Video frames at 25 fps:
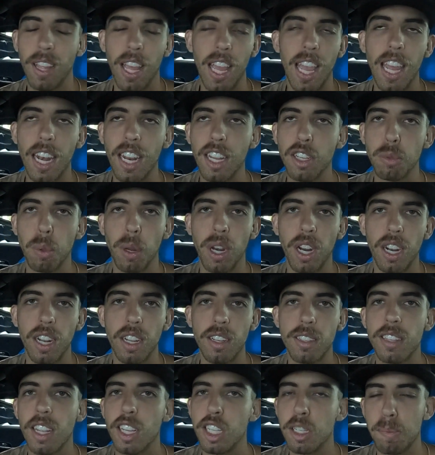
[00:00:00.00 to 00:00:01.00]
it is what it
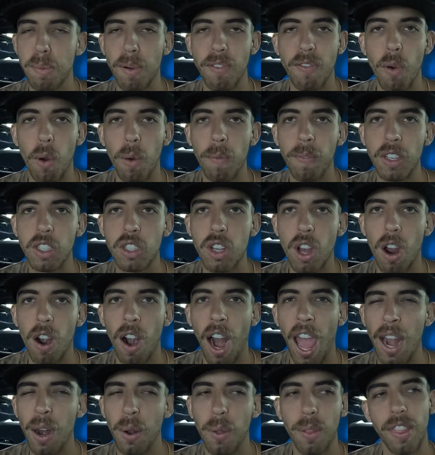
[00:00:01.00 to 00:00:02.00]
is. It's a performance
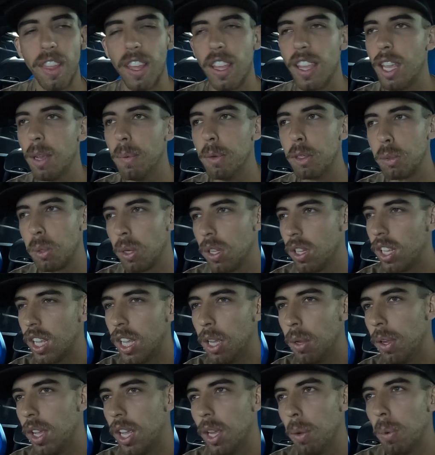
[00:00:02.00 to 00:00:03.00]
car. I don't think he was really,
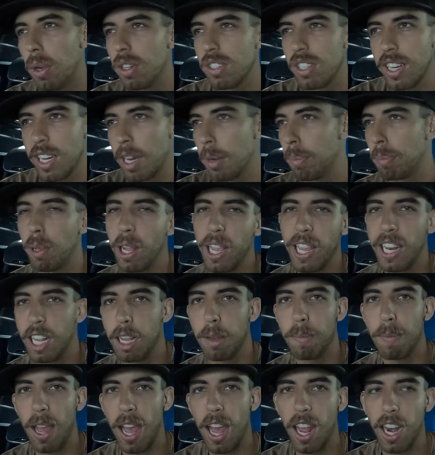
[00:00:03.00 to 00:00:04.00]
he wasn't
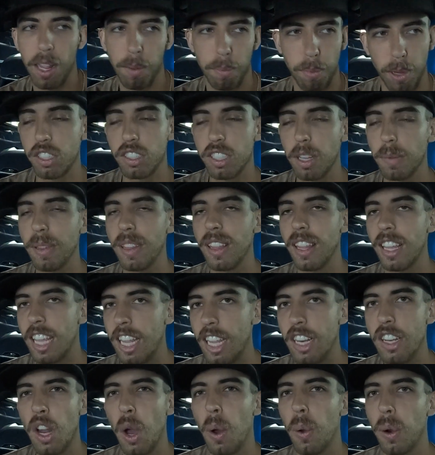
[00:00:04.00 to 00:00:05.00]
complaining about it, just something that
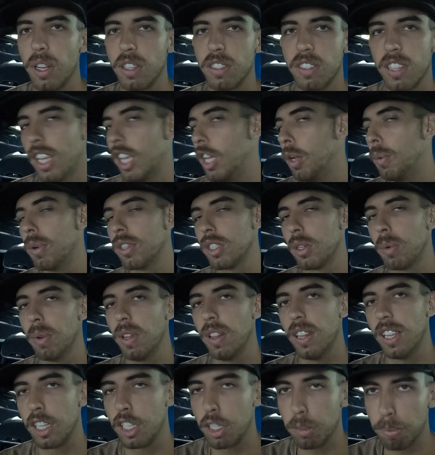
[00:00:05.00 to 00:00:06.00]
he noticed that he wasn't
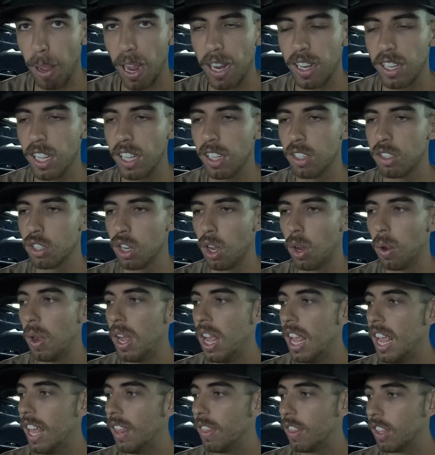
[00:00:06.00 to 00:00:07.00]
really expecting. So
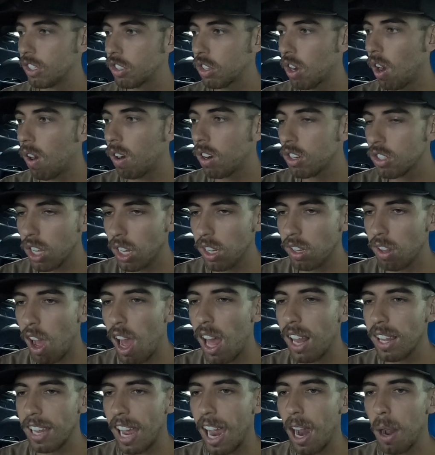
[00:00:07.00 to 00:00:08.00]
this car is a
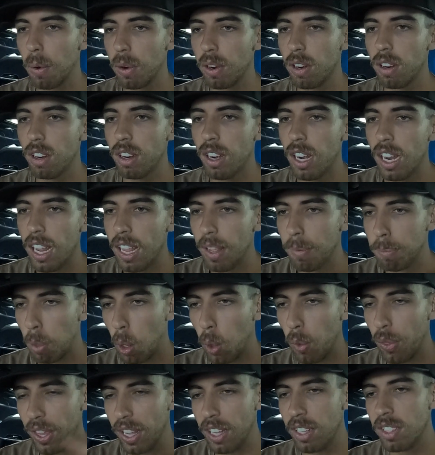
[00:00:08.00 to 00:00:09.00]
lot louder,
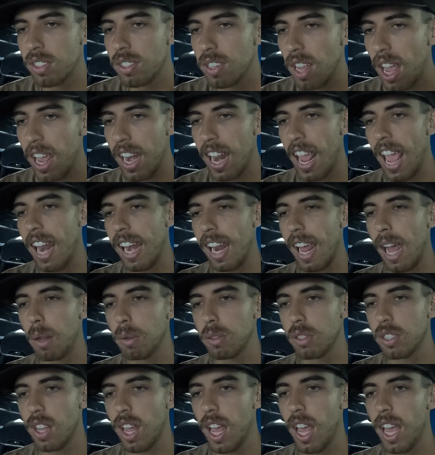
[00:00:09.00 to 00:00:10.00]
both inside and
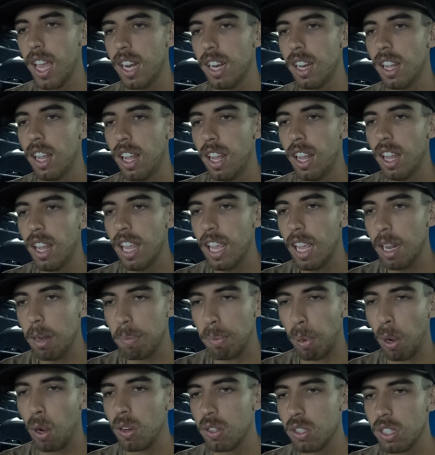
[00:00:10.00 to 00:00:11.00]
outside,
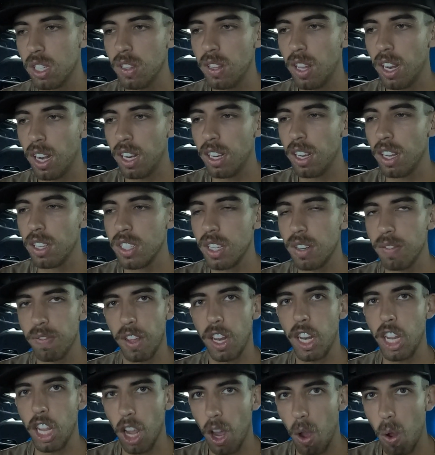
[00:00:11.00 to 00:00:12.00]
in person than it does in
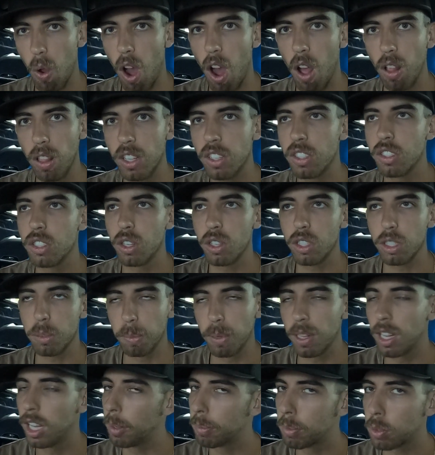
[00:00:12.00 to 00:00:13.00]
video. I'll insert
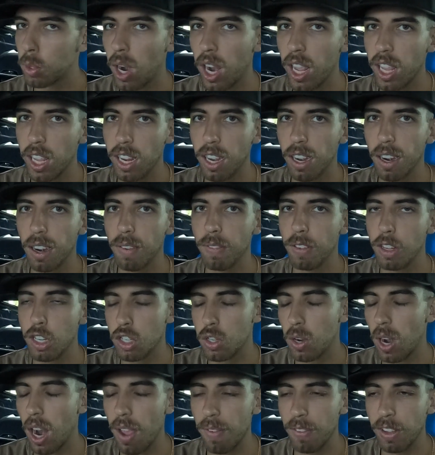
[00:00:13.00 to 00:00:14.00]
some clips right here of
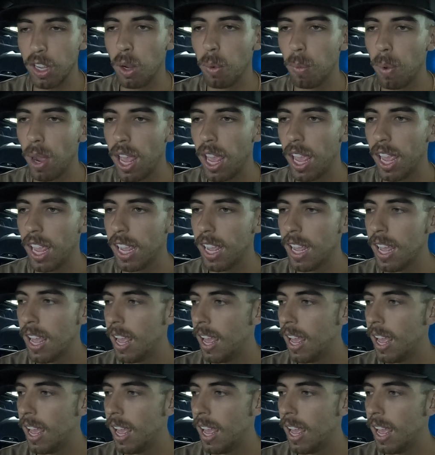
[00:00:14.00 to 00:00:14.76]
it driving away,